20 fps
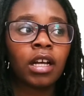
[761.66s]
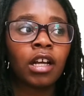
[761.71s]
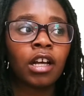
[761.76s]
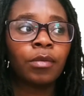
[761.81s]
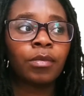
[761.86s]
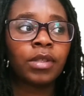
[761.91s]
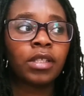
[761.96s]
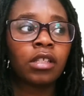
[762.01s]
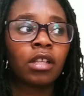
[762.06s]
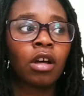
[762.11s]

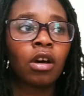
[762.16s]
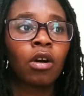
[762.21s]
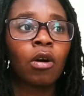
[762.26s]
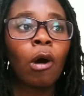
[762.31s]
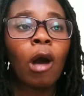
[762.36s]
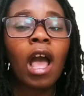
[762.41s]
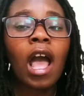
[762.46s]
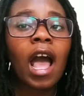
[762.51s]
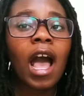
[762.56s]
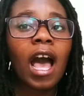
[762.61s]
So
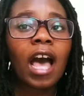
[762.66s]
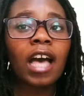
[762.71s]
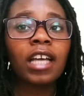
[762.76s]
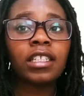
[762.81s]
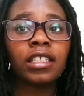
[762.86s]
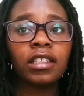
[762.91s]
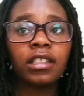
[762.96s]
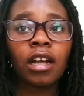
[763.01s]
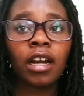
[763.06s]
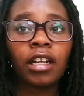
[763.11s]
I
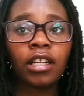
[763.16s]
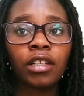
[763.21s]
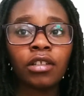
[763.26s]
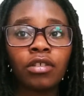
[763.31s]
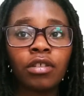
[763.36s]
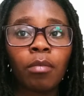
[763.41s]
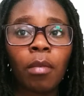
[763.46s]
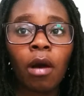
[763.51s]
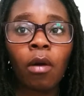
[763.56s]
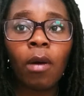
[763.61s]
just started
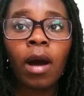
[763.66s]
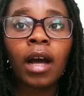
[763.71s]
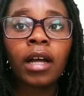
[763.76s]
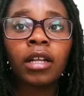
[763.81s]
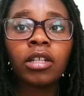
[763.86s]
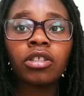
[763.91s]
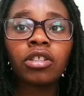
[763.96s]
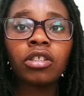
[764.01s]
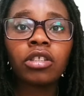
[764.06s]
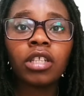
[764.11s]
using my
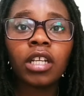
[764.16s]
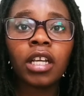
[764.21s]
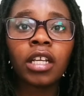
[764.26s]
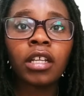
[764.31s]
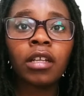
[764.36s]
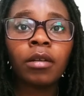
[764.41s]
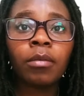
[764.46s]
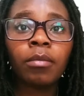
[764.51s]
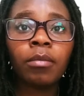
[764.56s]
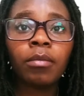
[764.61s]
watch,
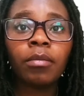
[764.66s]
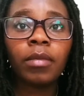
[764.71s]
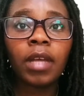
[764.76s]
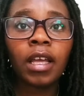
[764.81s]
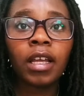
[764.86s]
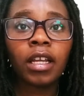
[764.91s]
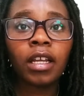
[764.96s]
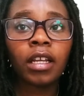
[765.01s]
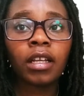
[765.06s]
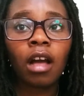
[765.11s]

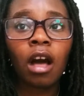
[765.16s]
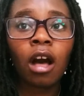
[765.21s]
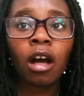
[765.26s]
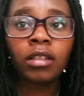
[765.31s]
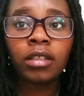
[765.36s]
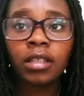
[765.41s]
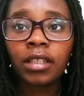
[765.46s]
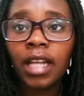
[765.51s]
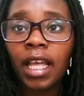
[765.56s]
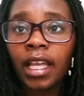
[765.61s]
and
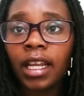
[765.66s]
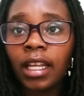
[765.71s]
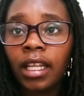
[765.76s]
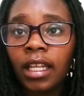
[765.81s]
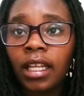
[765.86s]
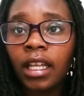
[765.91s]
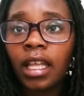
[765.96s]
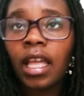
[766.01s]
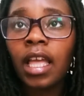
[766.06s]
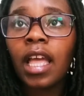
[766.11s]

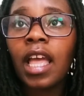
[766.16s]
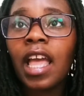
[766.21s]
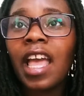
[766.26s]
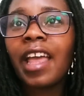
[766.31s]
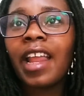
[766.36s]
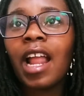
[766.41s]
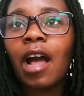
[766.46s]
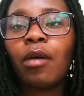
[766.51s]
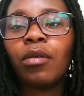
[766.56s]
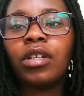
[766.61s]
alternating,
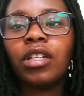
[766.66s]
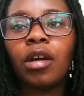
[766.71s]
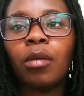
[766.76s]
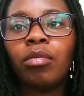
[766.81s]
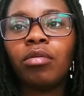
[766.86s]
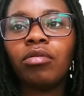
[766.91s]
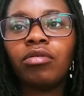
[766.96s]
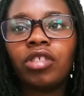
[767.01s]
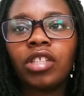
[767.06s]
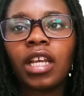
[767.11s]
and I would
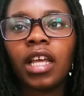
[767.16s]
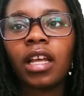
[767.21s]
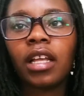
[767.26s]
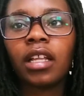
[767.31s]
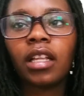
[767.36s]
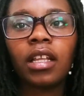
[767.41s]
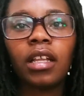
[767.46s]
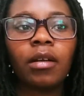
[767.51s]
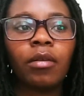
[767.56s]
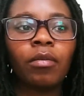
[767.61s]
double check
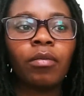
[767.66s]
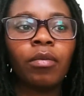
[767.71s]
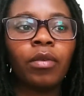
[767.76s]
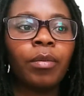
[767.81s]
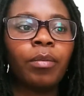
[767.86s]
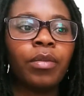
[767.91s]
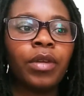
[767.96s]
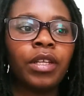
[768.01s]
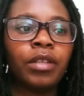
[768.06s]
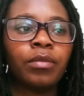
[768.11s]

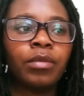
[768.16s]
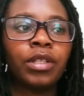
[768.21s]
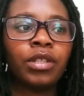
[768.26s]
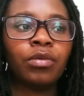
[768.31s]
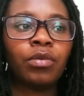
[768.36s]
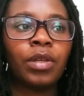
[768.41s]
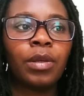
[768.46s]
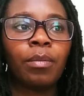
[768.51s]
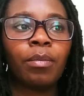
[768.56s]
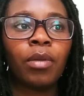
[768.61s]

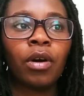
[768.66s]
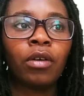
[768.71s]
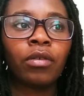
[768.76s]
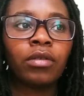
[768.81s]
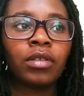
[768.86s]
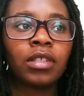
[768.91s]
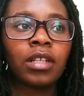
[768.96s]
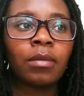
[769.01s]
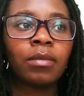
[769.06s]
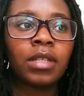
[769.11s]
between both
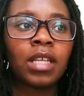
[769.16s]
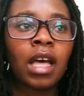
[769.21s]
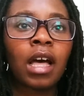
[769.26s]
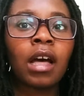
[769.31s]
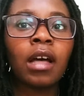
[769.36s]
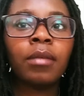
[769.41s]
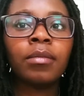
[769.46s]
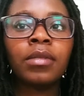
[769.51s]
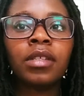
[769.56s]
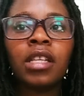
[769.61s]

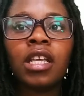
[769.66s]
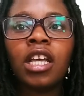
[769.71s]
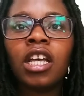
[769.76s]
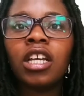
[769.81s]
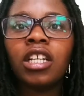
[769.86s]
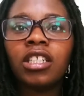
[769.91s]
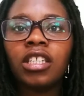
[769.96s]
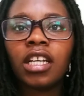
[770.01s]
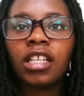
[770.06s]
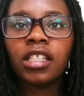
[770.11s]
sometimes
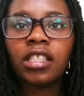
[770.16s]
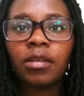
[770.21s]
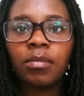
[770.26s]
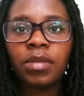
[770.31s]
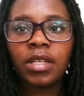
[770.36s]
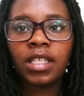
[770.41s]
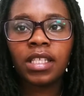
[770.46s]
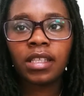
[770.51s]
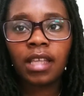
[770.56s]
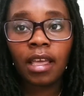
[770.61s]
just to
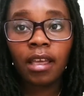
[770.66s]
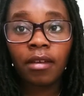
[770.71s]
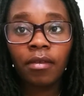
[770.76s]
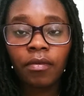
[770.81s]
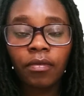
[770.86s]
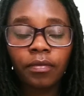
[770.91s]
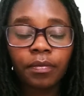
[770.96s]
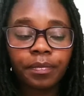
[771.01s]
be safe.